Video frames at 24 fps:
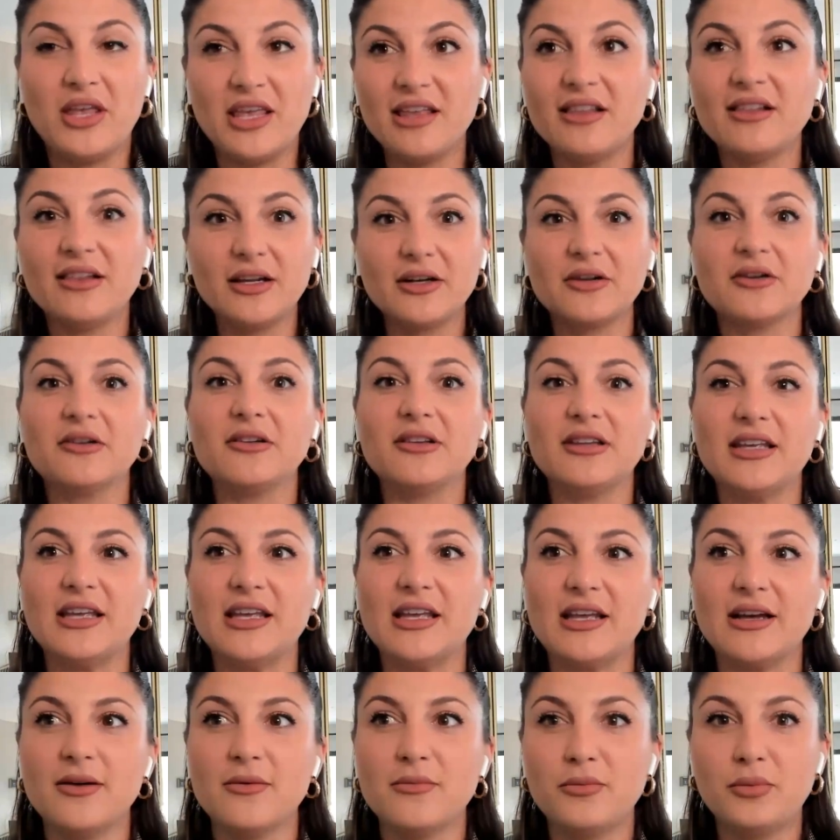he
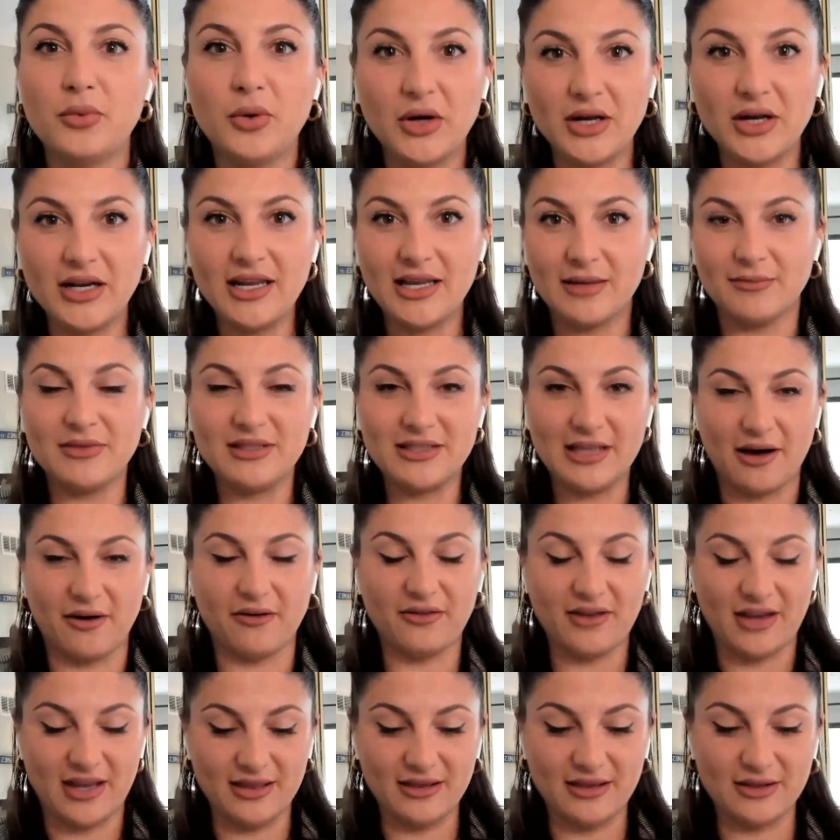literally put
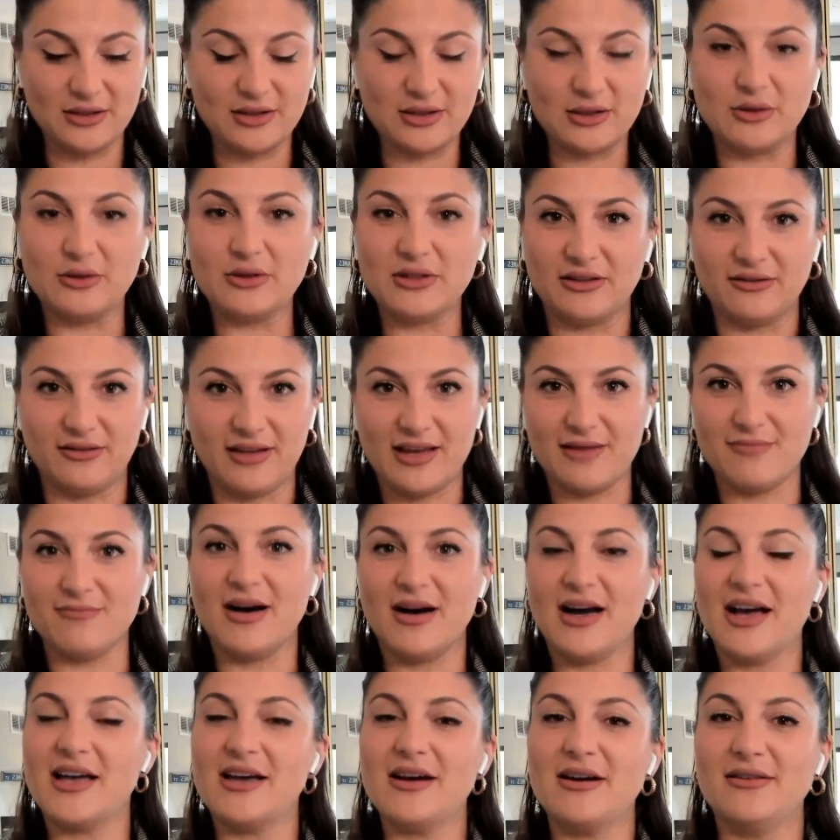himself in the shoes of like
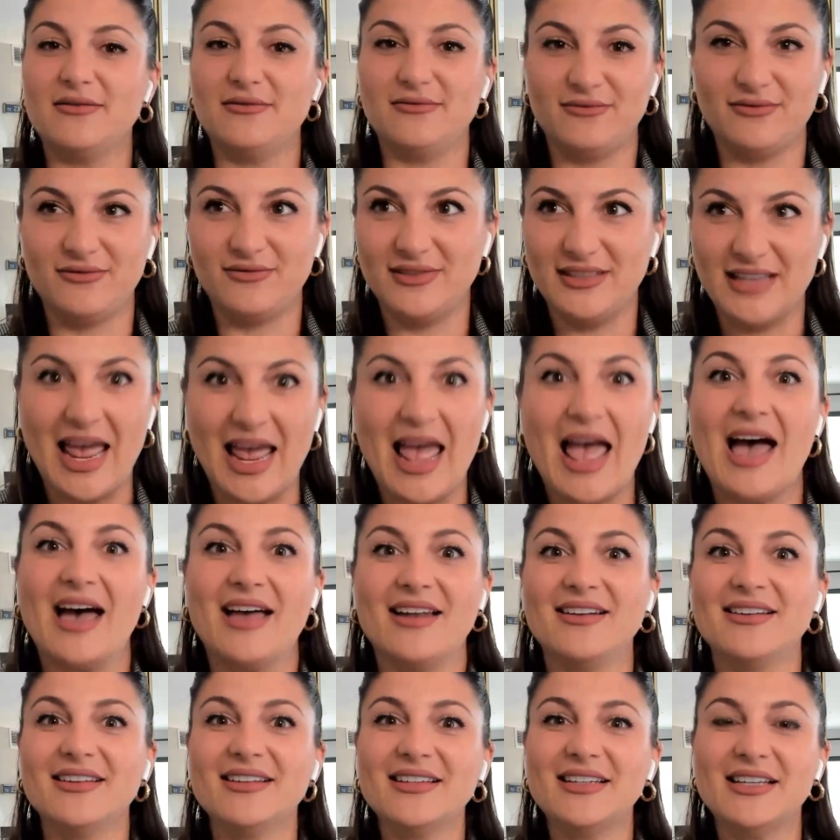my
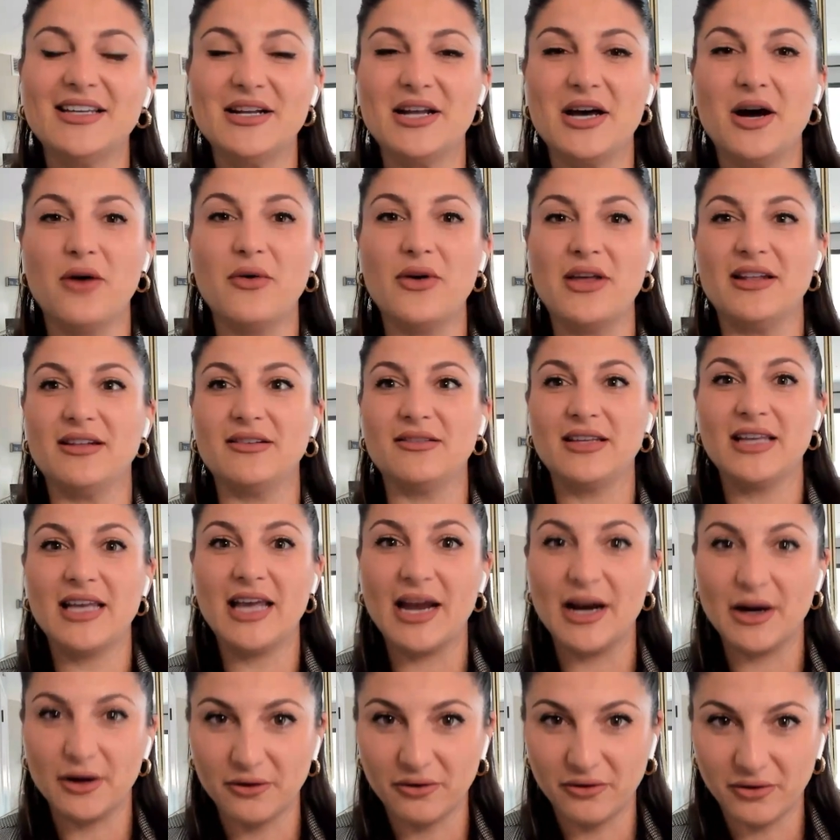dad, you know, and
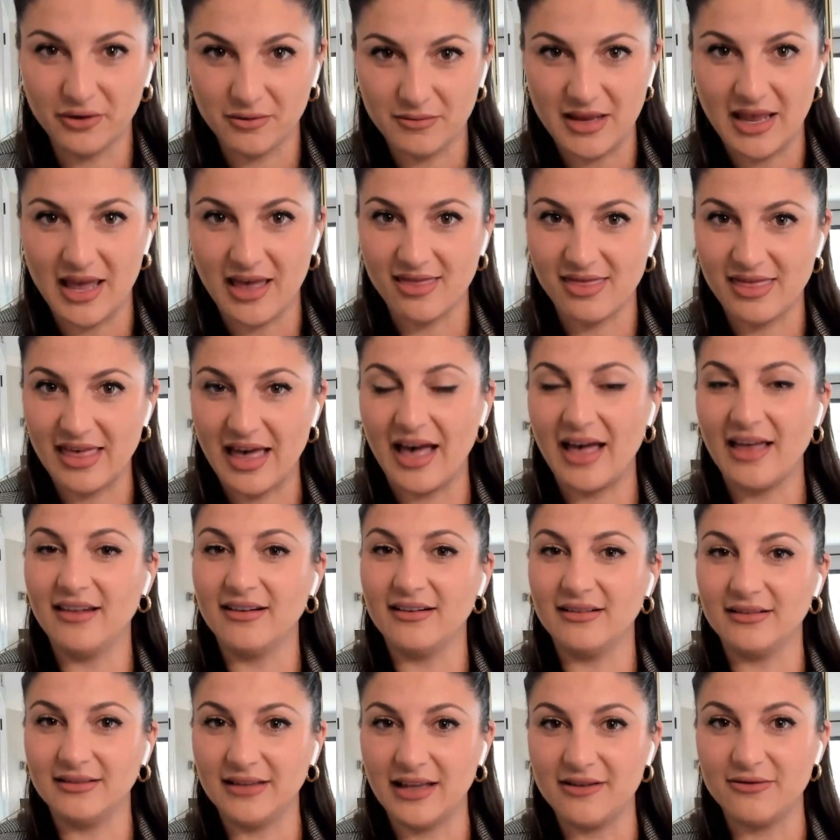cared for me at that
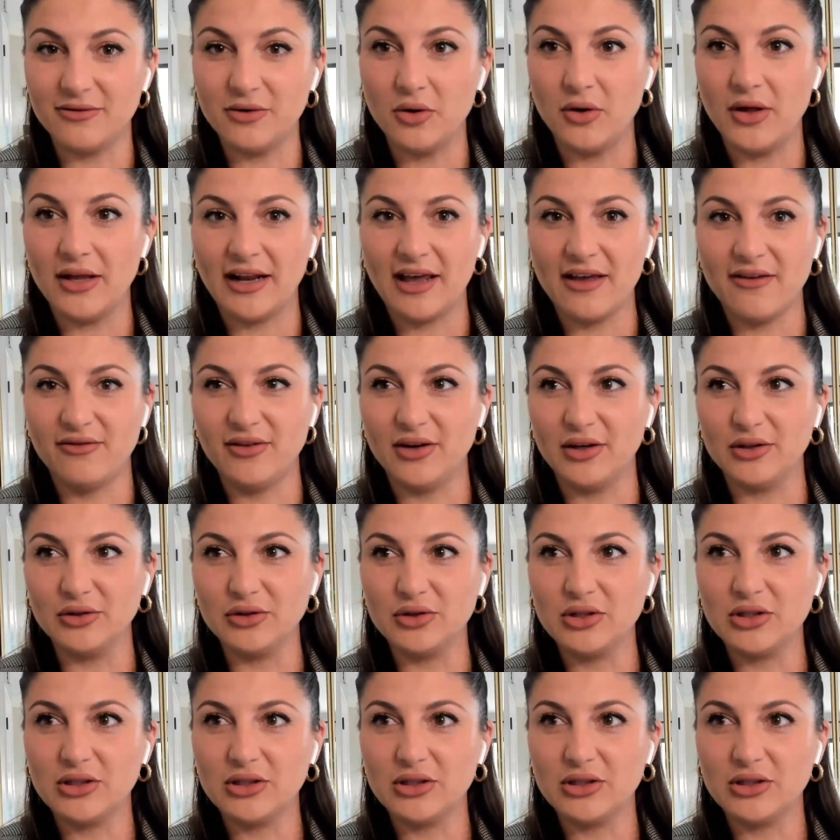level. And I felt